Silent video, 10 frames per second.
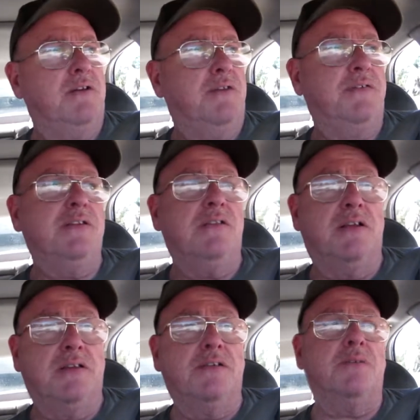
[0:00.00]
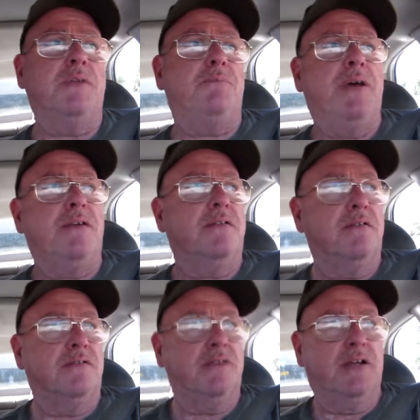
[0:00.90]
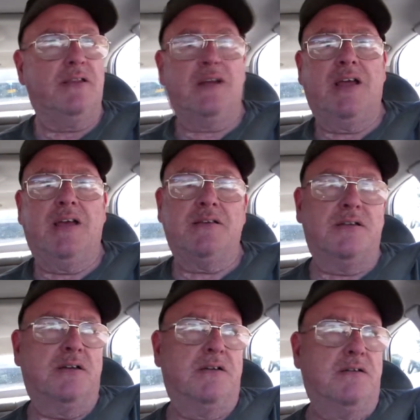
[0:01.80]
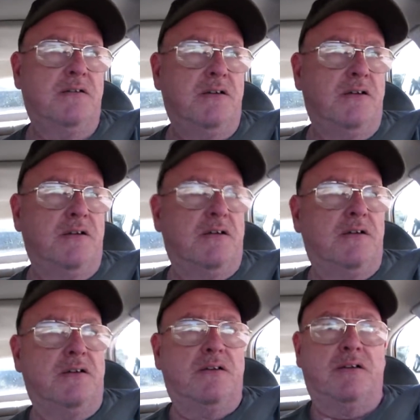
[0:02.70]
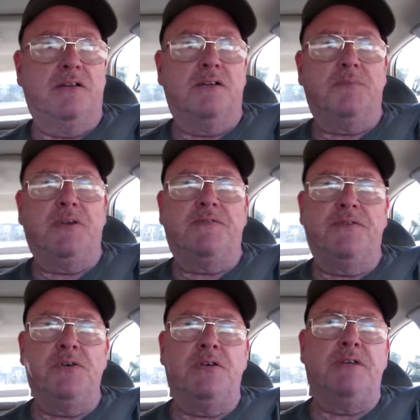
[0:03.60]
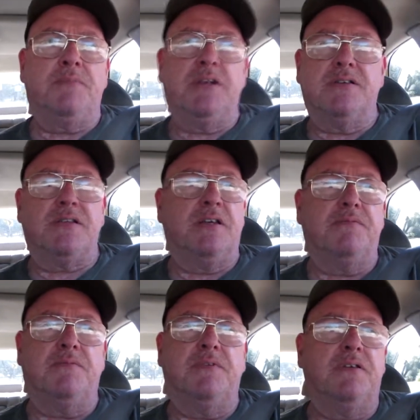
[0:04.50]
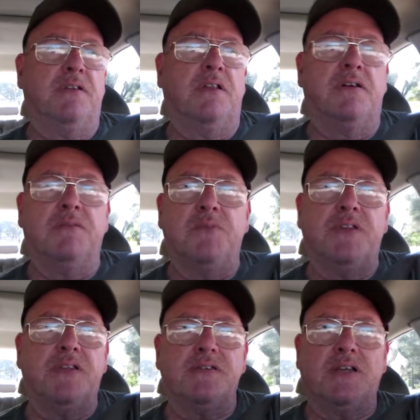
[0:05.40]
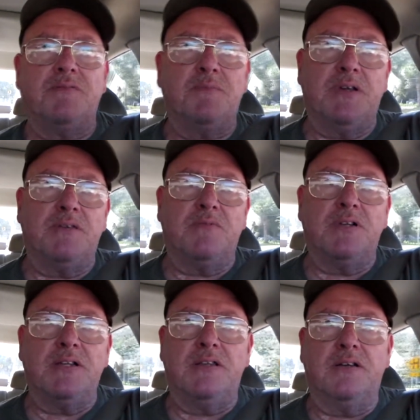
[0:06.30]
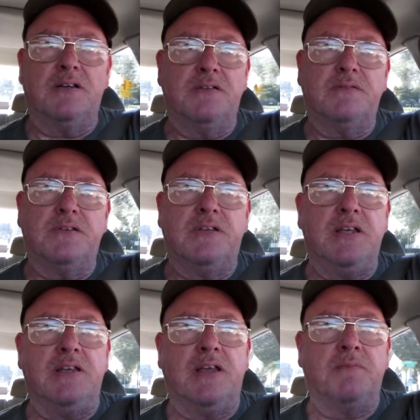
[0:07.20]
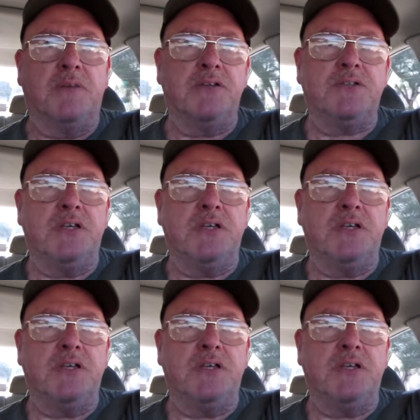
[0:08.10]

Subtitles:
I feel a little bit better now that I had a little bit of food in me, because along with this, I haven't been really eating that much